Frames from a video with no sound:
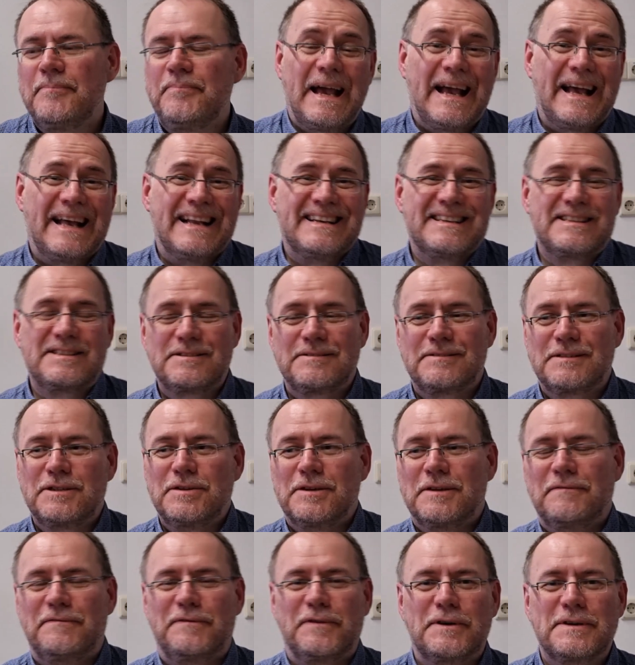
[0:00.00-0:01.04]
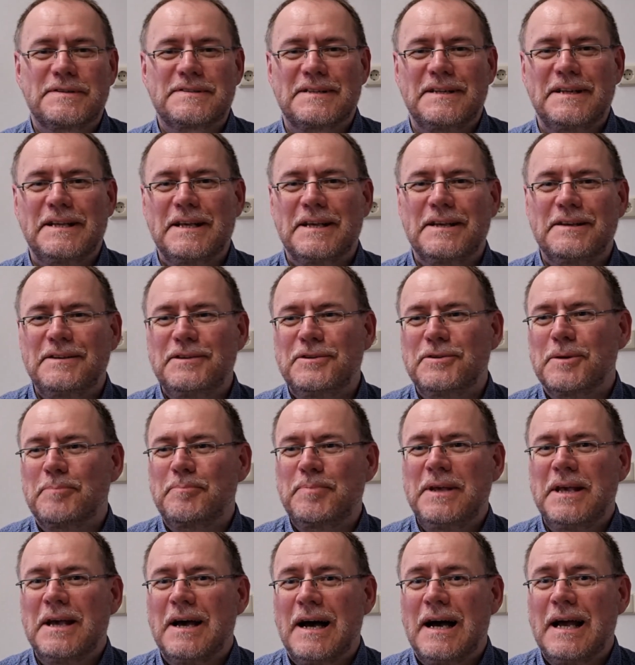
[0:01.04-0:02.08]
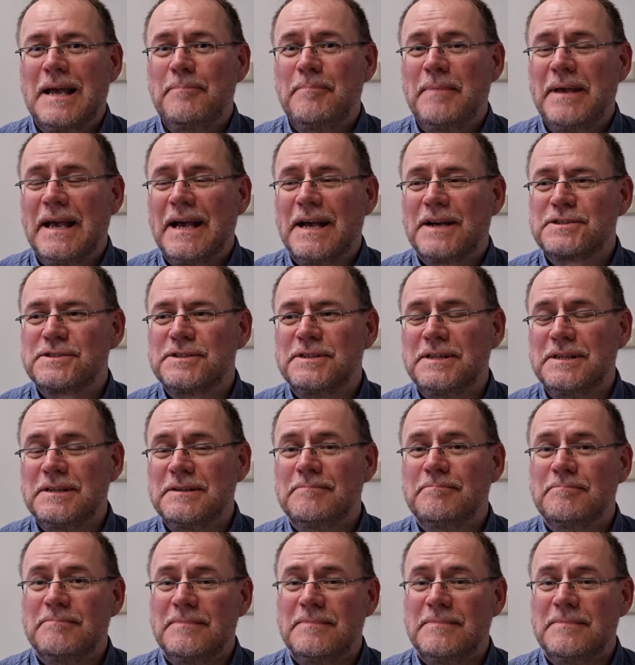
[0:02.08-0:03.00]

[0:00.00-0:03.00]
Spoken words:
And conversely, your PI may actually